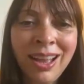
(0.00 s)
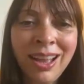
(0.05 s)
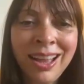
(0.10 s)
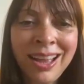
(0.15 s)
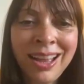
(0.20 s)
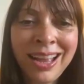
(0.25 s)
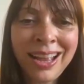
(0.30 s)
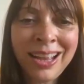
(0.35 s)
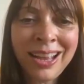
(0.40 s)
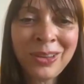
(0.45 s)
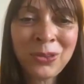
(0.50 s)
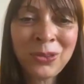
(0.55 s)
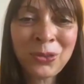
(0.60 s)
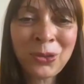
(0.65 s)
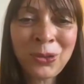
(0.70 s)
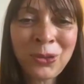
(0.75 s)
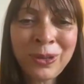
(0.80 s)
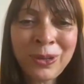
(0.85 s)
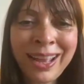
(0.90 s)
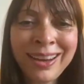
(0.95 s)

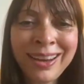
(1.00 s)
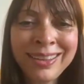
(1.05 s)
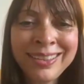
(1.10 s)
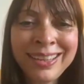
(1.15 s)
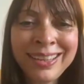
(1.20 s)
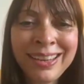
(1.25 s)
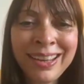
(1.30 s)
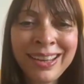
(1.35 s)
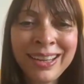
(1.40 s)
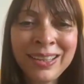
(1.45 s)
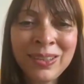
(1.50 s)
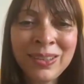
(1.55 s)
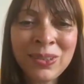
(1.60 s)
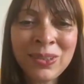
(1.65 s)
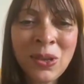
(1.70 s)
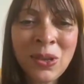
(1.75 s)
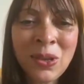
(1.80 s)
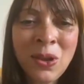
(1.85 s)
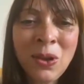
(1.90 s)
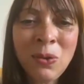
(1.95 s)
astrolocality
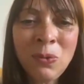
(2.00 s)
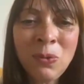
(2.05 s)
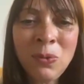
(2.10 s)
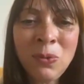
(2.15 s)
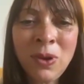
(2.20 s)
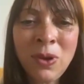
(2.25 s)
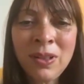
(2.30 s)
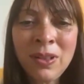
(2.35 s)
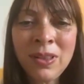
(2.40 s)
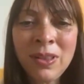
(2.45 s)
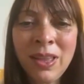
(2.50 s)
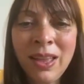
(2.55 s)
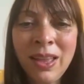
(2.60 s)
lines. Well,